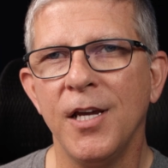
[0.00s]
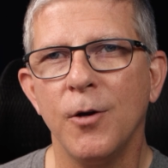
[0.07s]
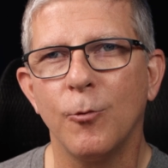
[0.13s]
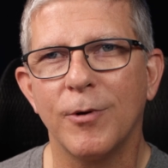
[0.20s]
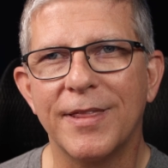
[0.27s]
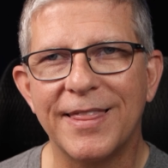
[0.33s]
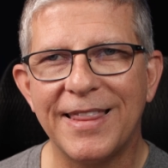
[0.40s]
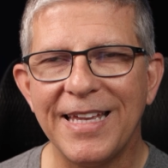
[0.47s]

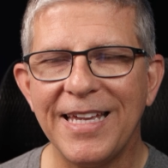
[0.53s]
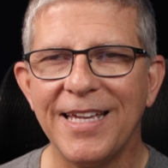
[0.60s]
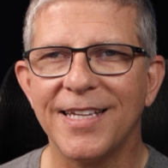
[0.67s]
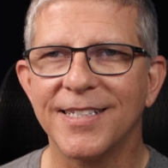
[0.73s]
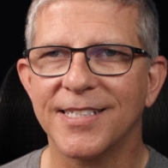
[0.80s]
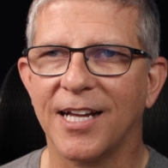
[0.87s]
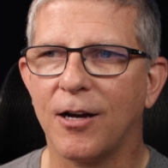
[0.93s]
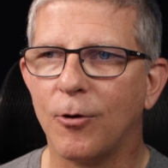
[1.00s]
With
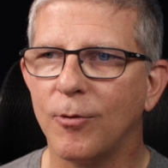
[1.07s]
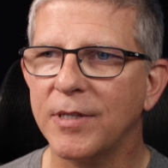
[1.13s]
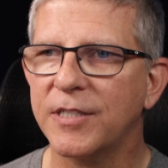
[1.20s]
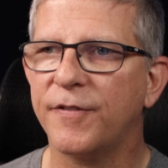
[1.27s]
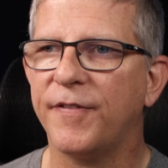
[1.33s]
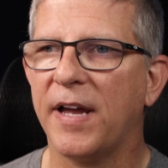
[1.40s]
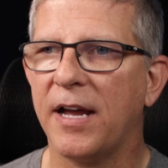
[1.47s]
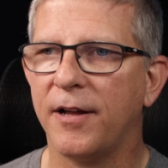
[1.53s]
these, I always
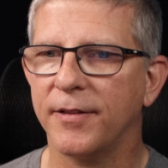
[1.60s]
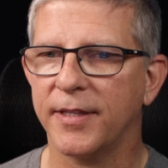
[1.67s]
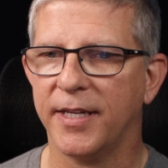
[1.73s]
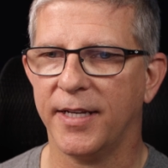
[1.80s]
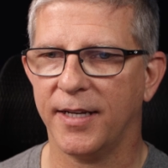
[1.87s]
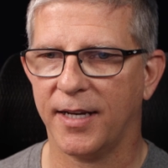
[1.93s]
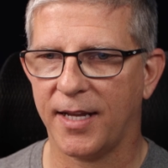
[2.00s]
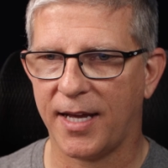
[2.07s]
found
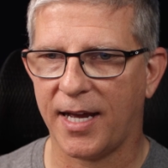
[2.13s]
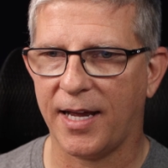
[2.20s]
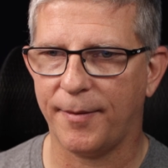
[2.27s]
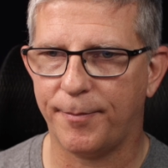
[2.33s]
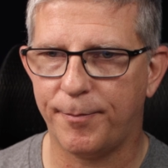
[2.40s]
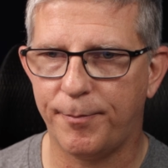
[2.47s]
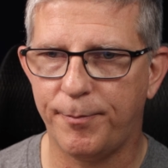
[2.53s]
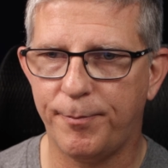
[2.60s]
that I
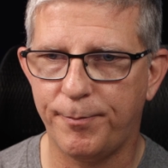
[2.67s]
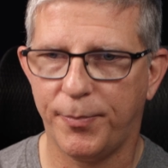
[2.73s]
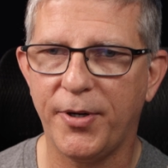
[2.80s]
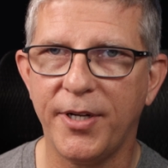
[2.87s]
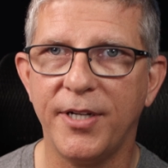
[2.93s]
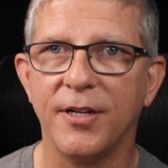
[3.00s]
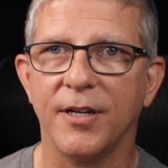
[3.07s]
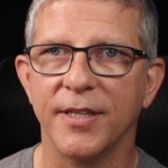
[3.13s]

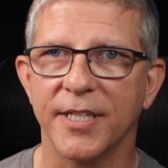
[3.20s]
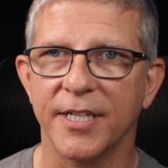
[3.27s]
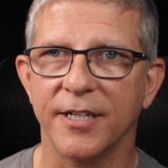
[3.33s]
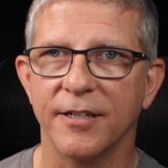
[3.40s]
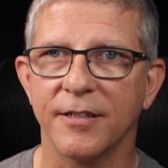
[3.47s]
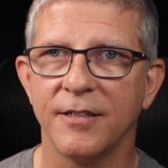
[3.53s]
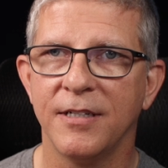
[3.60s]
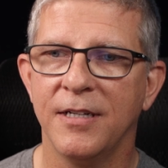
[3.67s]
put it on
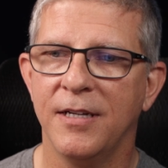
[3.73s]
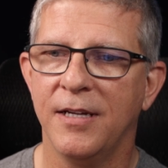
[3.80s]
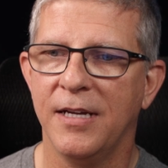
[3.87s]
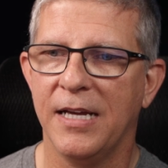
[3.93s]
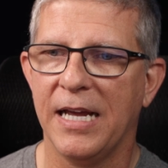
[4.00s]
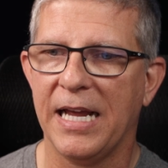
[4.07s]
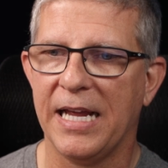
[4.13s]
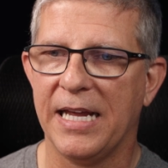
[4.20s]
there
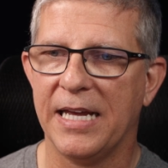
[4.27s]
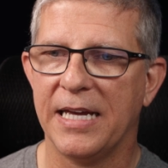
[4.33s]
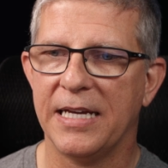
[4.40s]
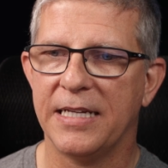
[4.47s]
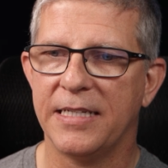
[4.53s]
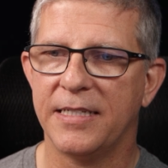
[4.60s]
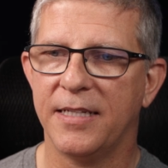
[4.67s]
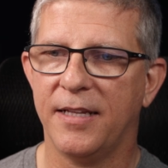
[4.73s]

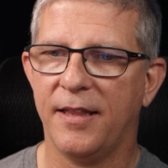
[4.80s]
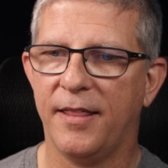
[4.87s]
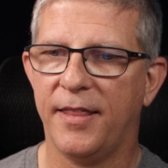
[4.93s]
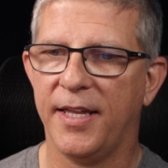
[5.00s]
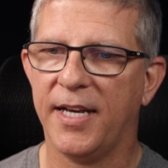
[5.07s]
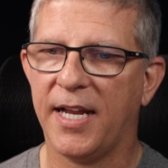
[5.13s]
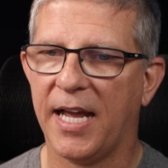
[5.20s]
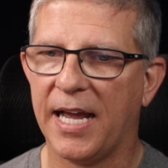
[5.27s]
and
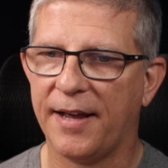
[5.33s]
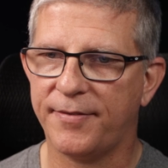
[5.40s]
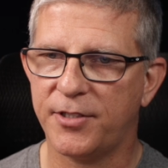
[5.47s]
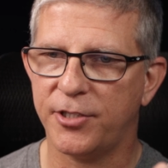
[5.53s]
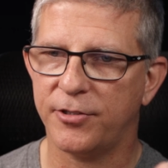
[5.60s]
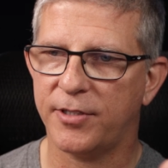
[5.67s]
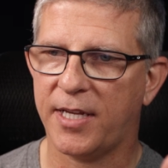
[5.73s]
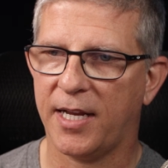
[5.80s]
then I have
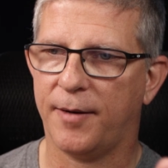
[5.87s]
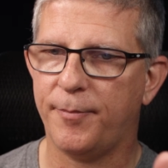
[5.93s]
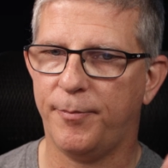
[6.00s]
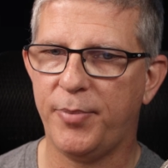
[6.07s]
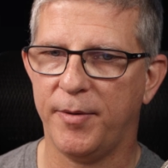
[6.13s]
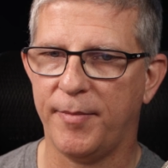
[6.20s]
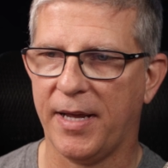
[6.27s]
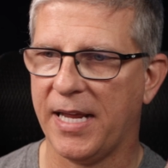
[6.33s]
to kind of
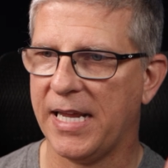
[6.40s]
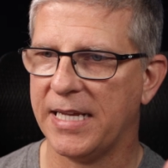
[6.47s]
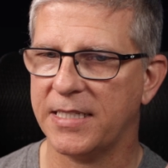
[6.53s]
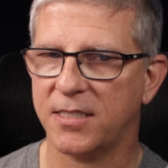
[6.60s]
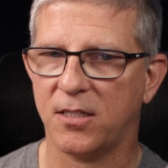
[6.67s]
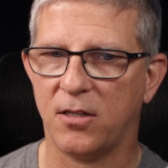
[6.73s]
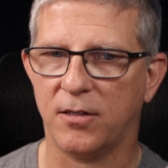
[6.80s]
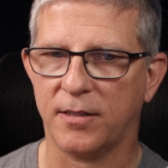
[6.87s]
put my
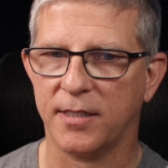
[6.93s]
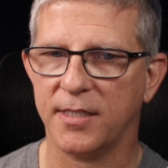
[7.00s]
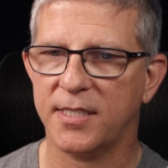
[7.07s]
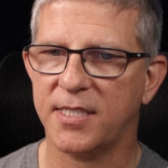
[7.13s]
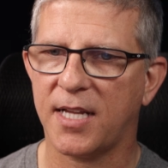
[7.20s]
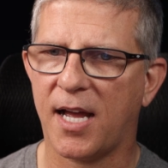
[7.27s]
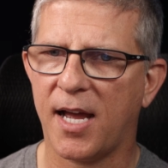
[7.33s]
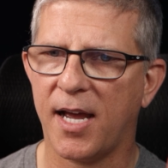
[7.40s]
hands along the
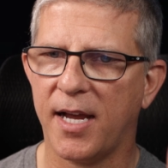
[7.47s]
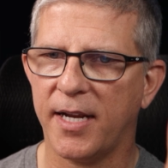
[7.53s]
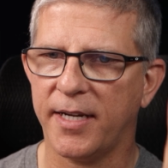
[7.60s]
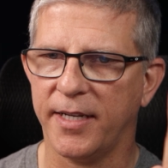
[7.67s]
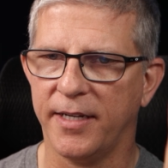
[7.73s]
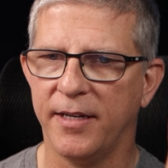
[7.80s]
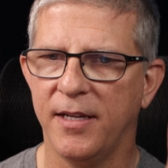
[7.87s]
side